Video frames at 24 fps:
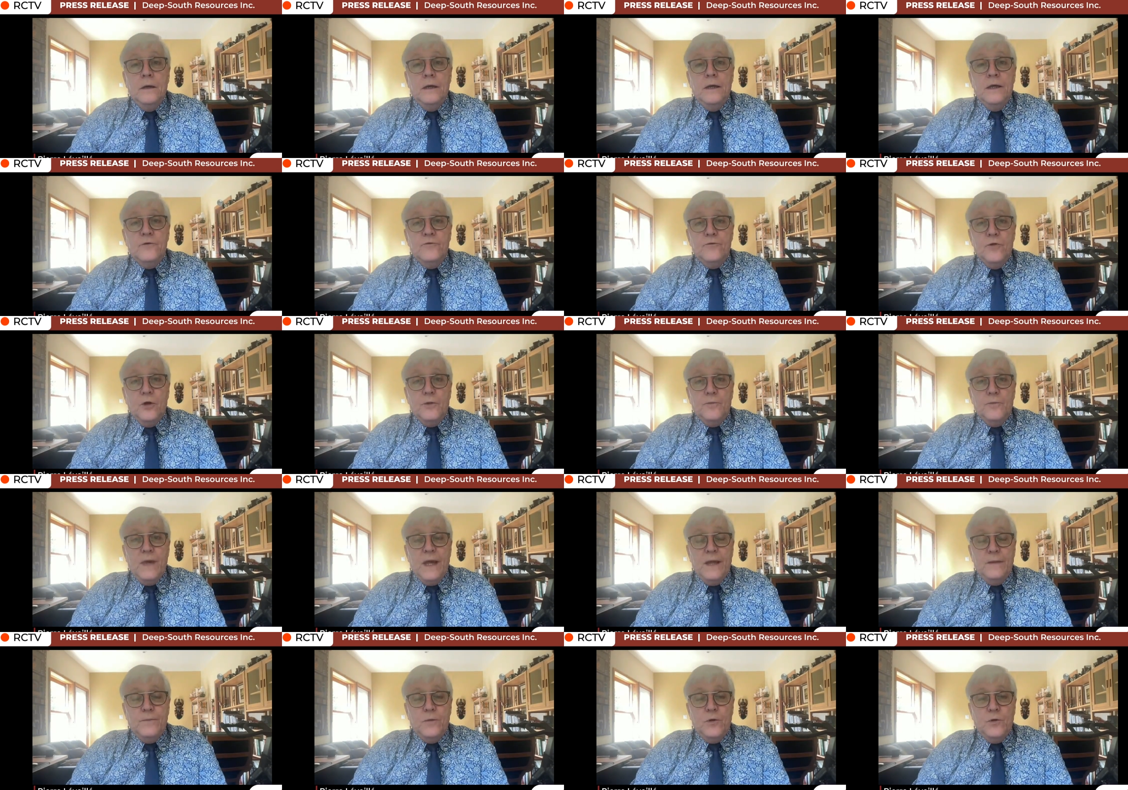
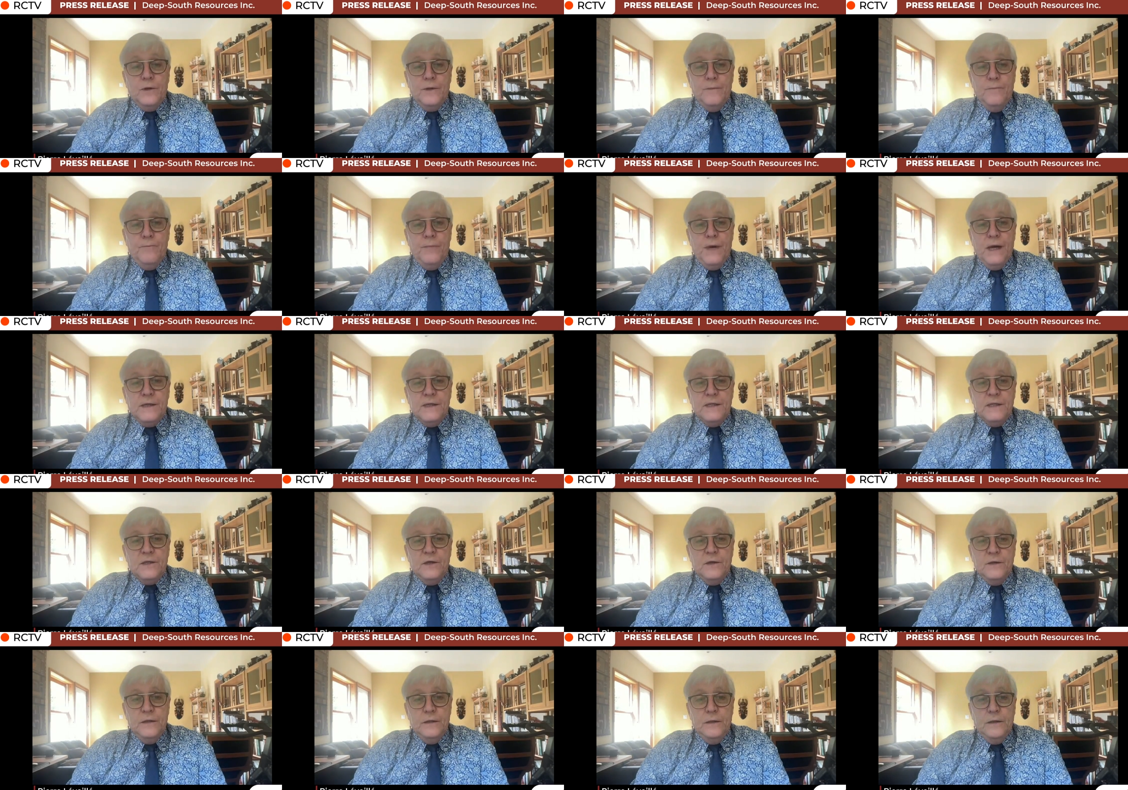environmental impact
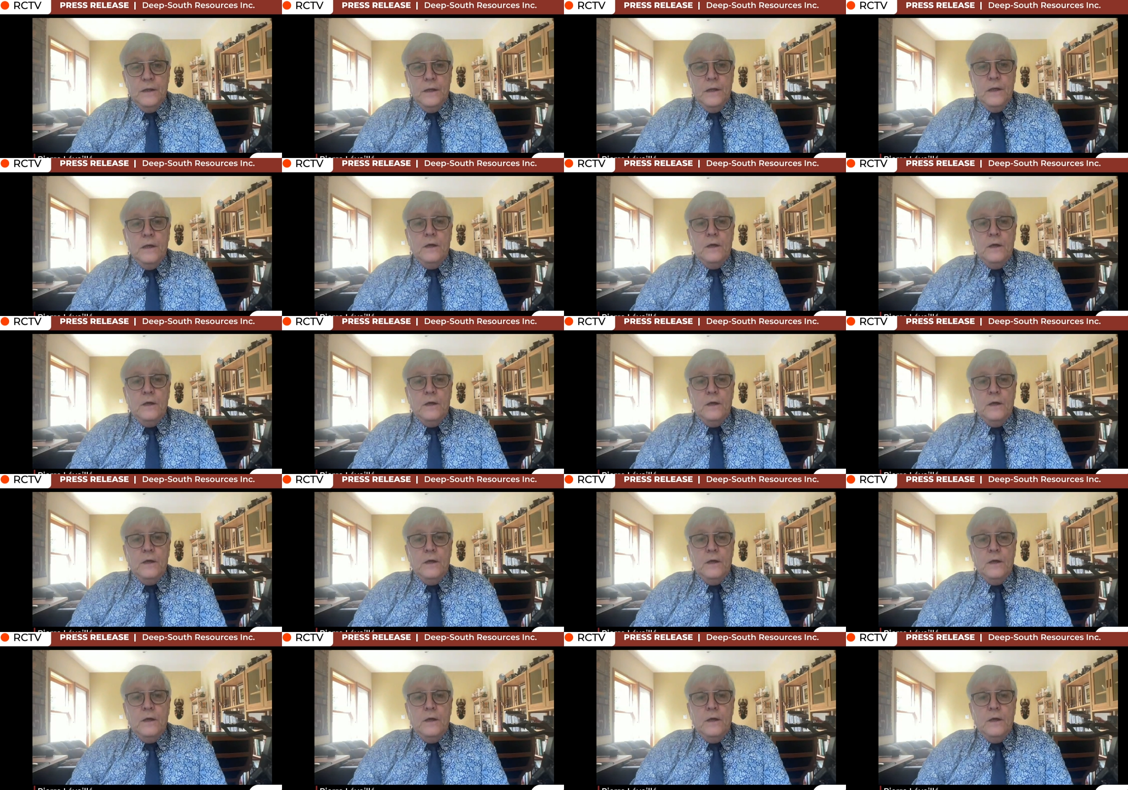study.